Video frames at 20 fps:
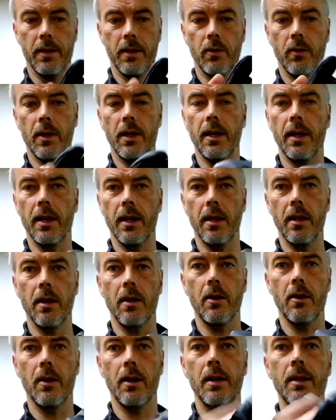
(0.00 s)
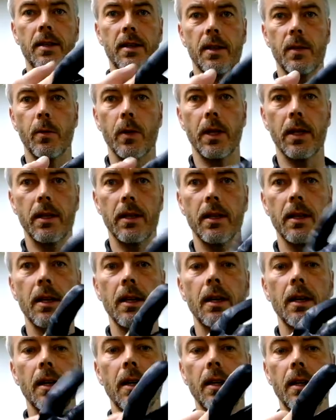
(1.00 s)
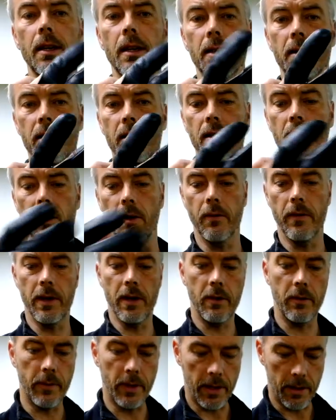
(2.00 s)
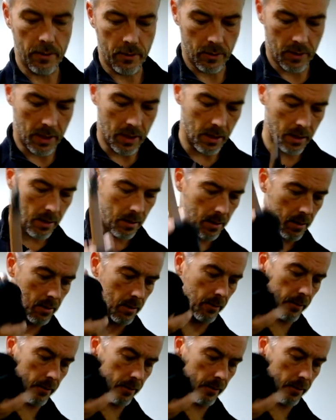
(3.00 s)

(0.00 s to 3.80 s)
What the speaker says: So in leather and sweat doesn't go very well together.